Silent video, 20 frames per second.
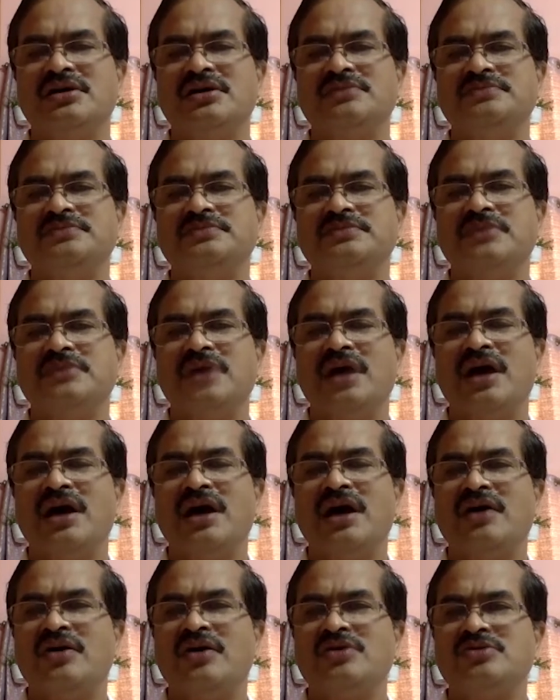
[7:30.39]

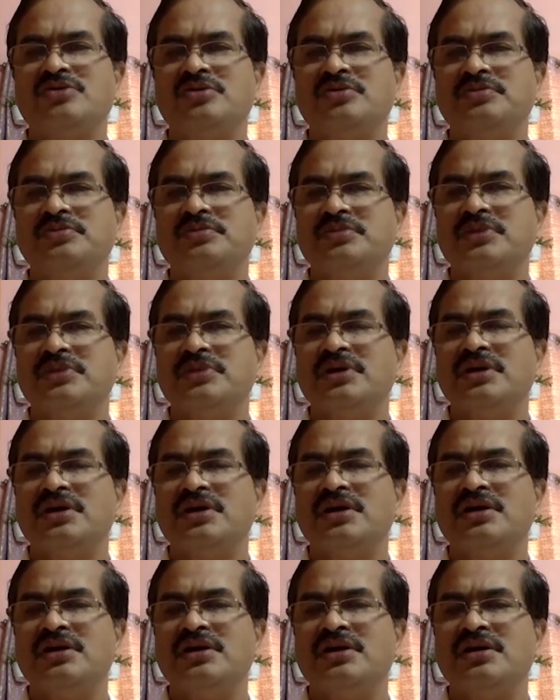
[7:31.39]
And
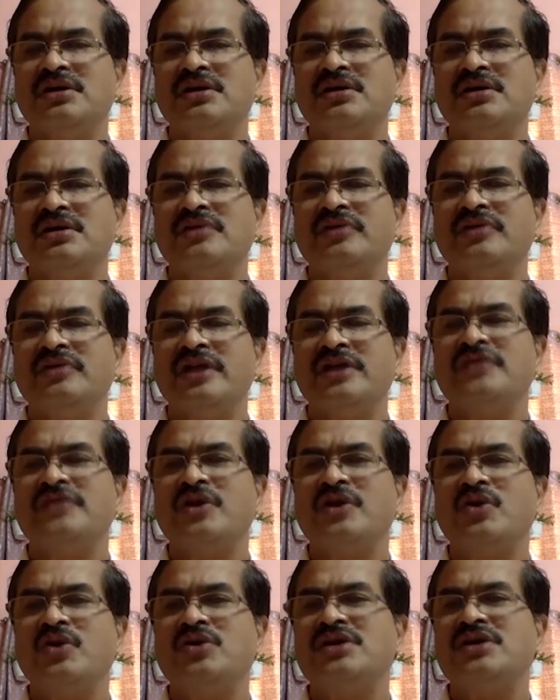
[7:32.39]
also
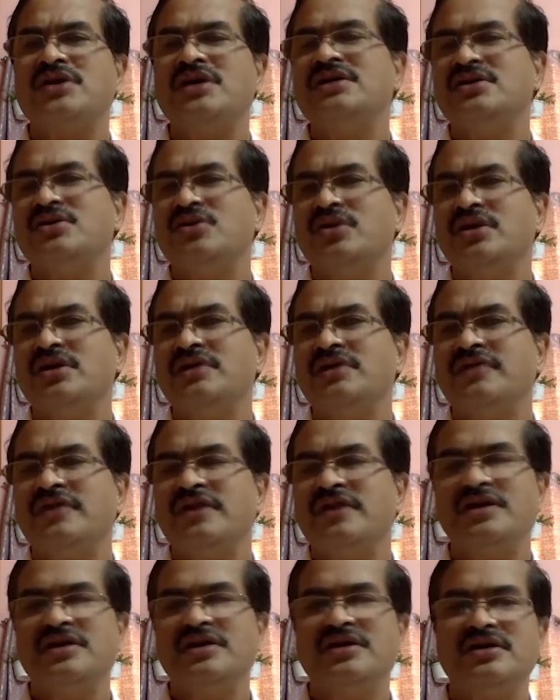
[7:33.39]
various workloads have
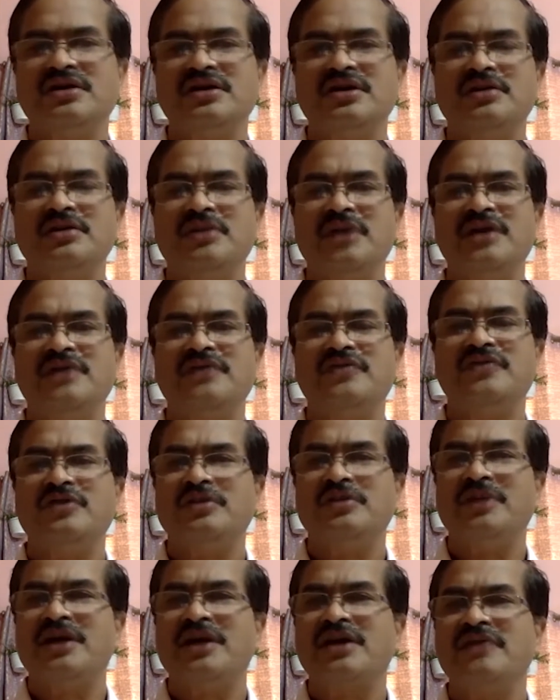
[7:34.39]
their own different
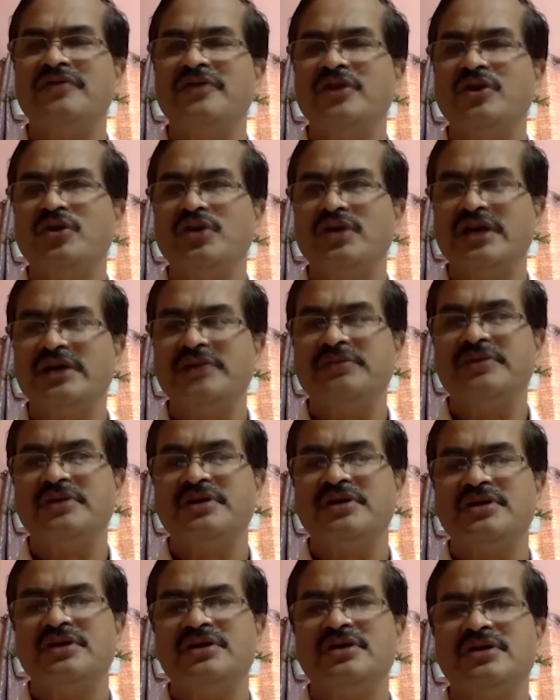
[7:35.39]
demand for the backup
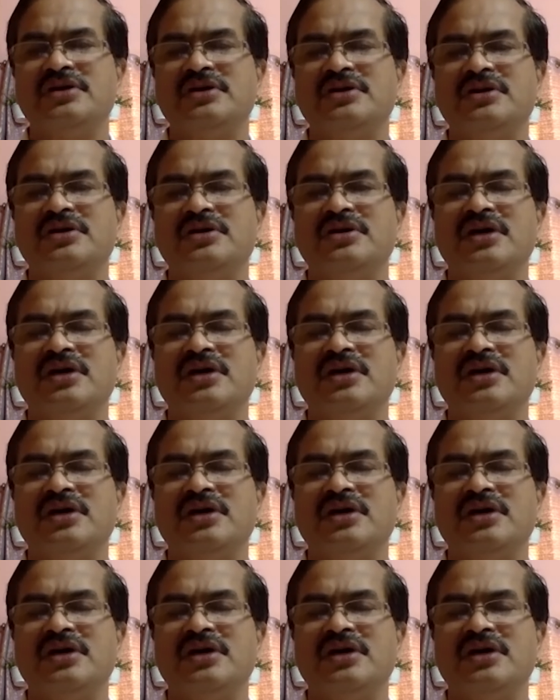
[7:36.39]
window time.